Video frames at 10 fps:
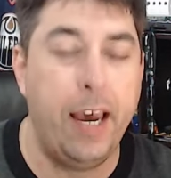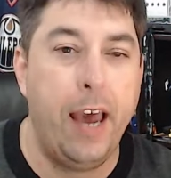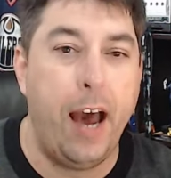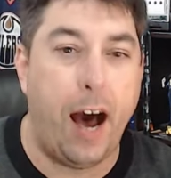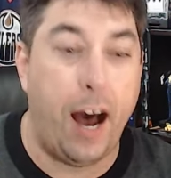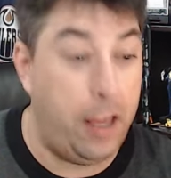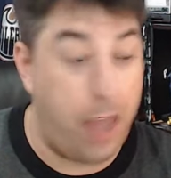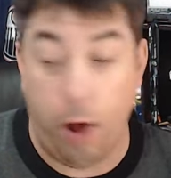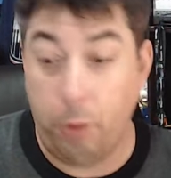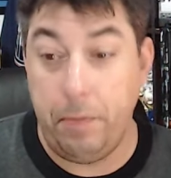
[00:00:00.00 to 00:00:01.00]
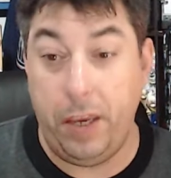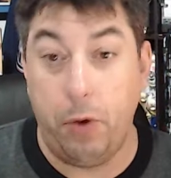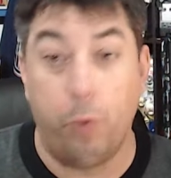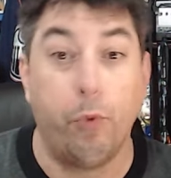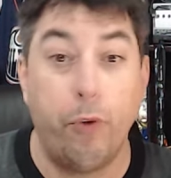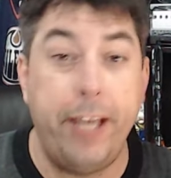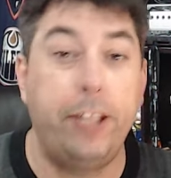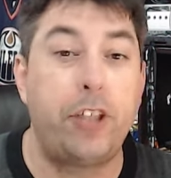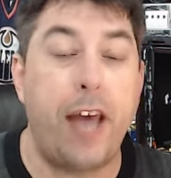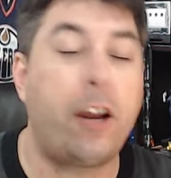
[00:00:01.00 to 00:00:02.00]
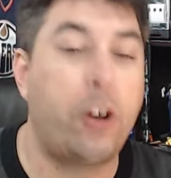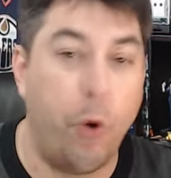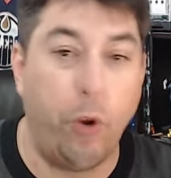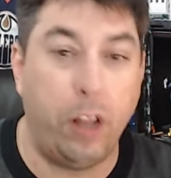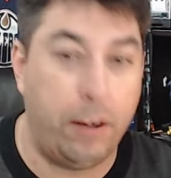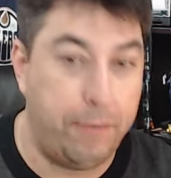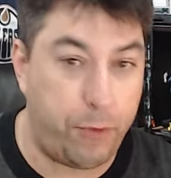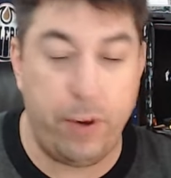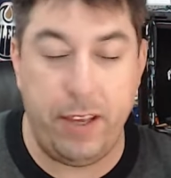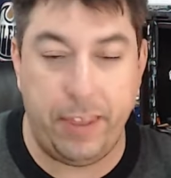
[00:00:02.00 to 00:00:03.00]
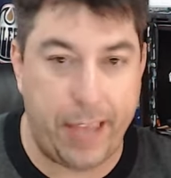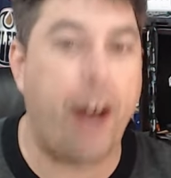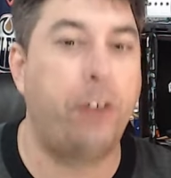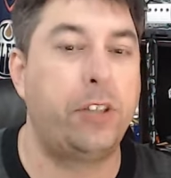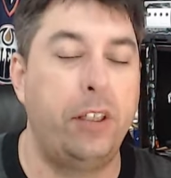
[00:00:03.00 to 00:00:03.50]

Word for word: Uh, help me reach that goal of three thousand,